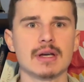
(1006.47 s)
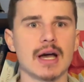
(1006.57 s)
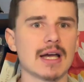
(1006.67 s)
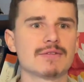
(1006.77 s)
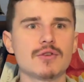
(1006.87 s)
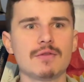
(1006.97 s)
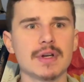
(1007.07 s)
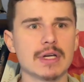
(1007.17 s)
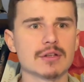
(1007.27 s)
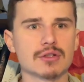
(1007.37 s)
I have 2
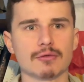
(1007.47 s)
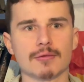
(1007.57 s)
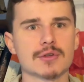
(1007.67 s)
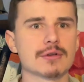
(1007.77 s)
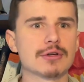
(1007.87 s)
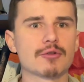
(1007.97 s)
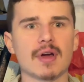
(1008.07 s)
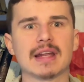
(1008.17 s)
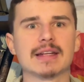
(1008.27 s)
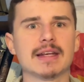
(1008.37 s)
videos on
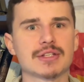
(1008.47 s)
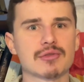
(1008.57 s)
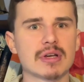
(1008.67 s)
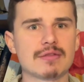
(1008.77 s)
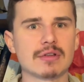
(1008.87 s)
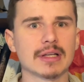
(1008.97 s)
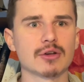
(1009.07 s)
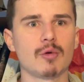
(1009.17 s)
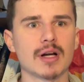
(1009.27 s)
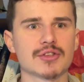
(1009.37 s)
Russo-Ukrainian history if you'd like to
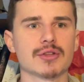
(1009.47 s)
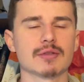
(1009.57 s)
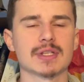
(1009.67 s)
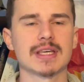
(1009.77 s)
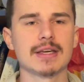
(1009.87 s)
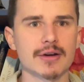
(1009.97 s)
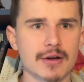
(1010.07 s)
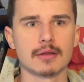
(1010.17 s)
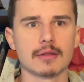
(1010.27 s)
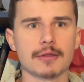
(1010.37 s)
watch those
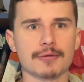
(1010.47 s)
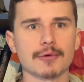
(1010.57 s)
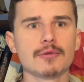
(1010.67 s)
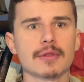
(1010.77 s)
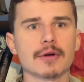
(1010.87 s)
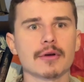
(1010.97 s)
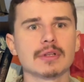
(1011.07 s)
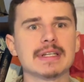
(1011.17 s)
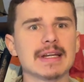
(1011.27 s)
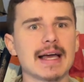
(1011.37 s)
here. Through the
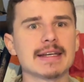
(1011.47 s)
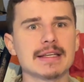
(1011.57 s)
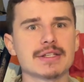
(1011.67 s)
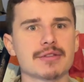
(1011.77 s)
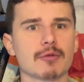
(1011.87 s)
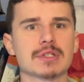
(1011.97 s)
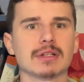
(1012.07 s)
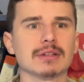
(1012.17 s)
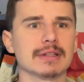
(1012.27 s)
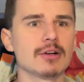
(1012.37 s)
early 90s, there was a
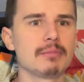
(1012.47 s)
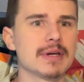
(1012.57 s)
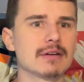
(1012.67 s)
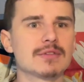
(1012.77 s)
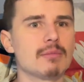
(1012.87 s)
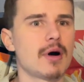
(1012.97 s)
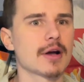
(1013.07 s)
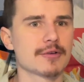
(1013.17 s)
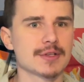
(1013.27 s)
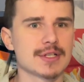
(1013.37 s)
little bit of
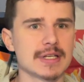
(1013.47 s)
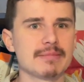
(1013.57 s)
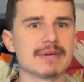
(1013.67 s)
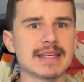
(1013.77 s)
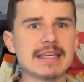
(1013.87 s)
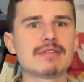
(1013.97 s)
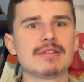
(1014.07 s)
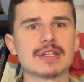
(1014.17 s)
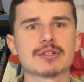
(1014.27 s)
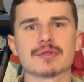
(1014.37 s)
democracy, but
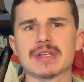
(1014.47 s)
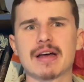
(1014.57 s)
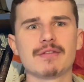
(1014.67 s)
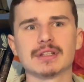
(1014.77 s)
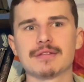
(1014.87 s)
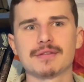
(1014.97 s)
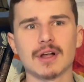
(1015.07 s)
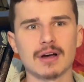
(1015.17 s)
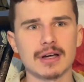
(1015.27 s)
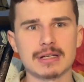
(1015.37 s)
even this was heavily
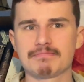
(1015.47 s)
flawed,